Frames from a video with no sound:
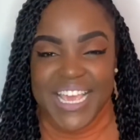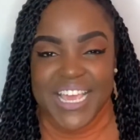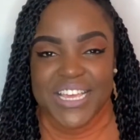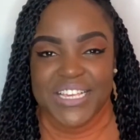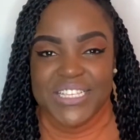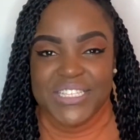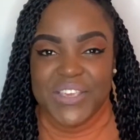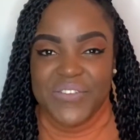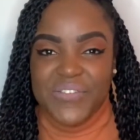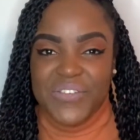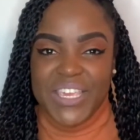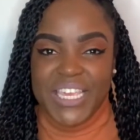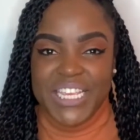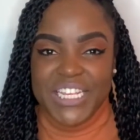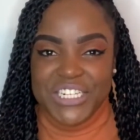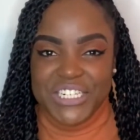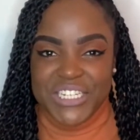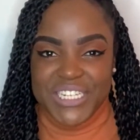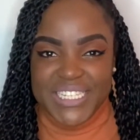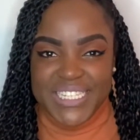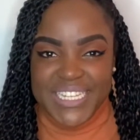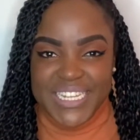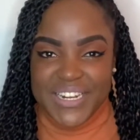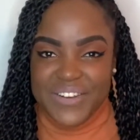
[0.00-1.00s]
So if you're
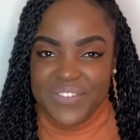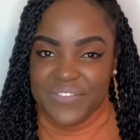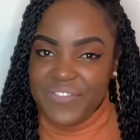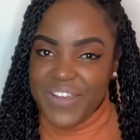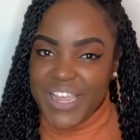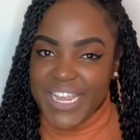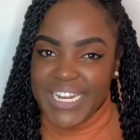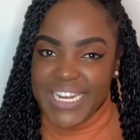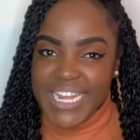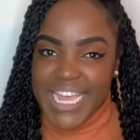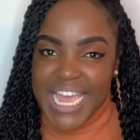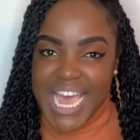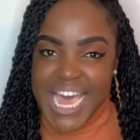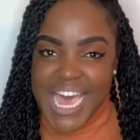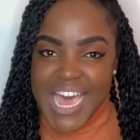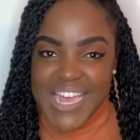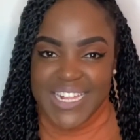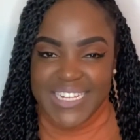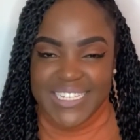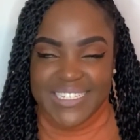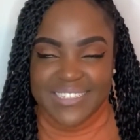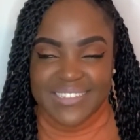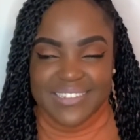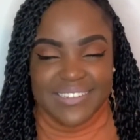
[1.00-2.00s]
interested in finding
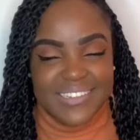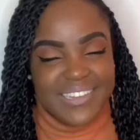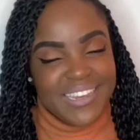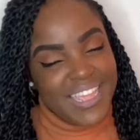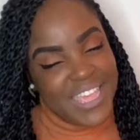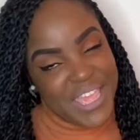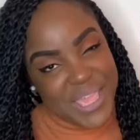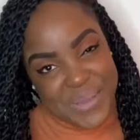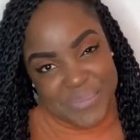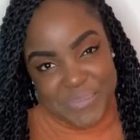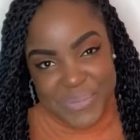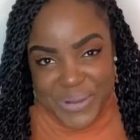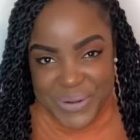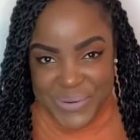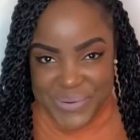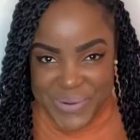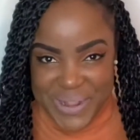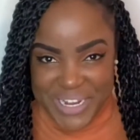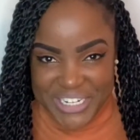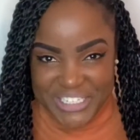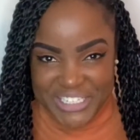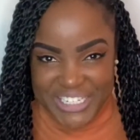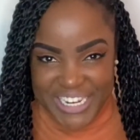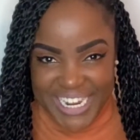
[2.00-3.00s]
out, keep on
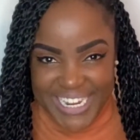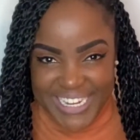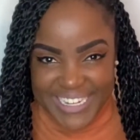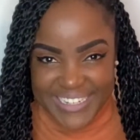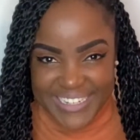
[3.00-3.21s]
watching.